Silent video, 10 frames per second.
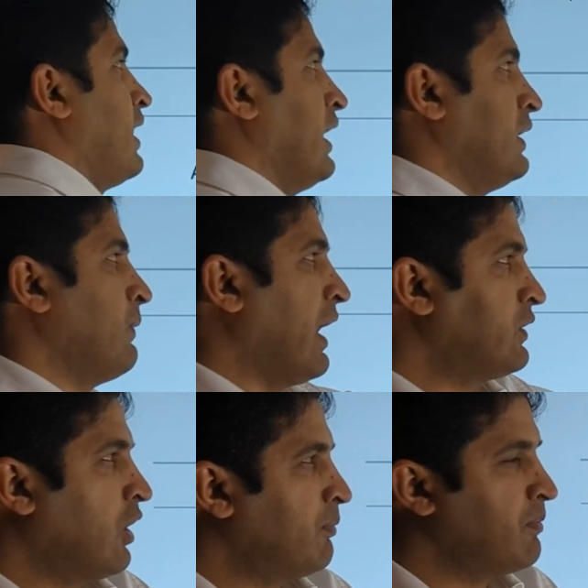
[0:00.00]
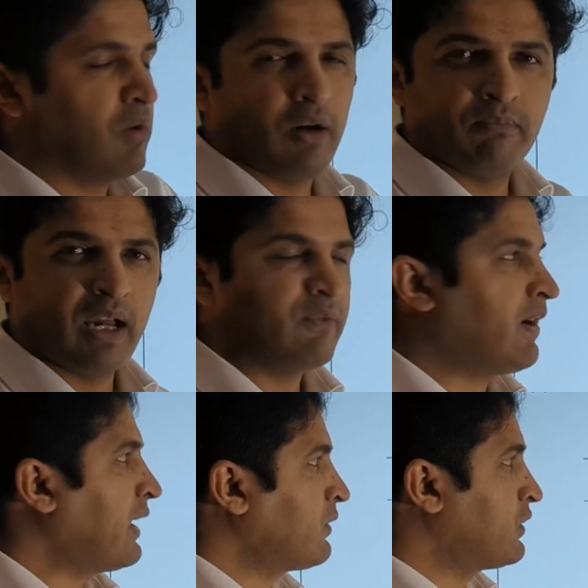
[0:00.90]
And divide top and bottom by
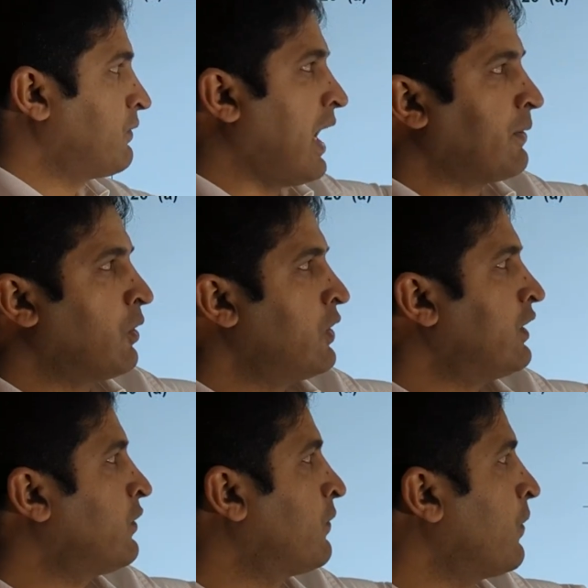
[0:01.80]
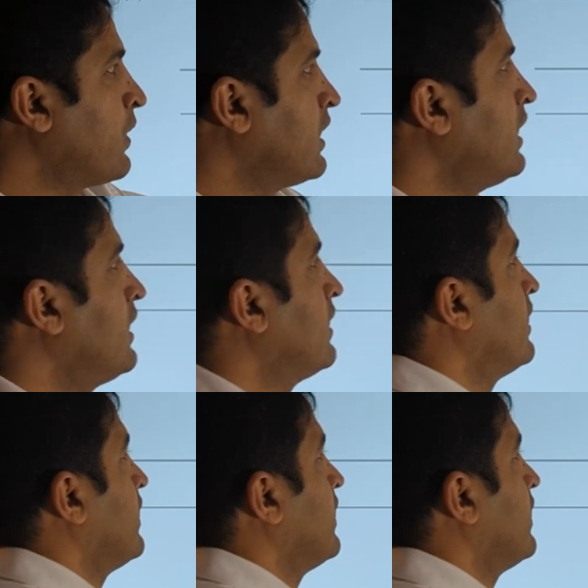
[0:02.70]
5 because 5 go into 40.